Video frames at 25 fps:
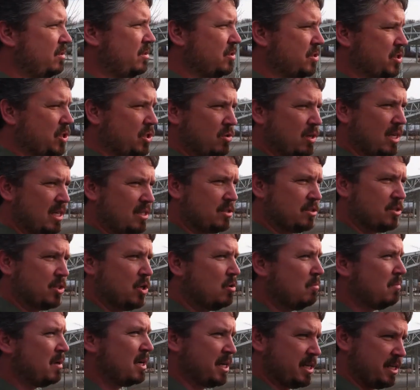The zoo has
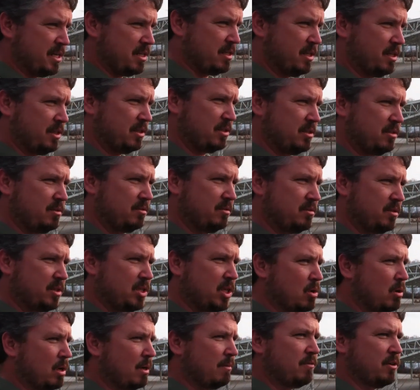no money in this,
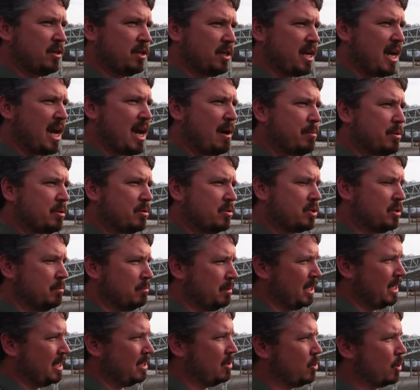no upfront capital.
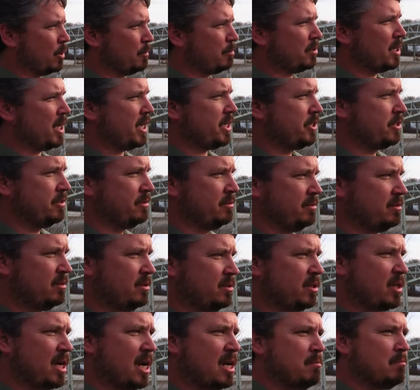So Malink Corporation,
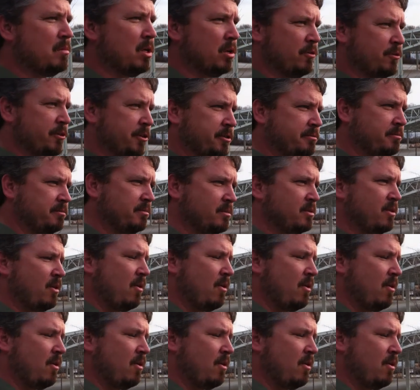they're out of Milford.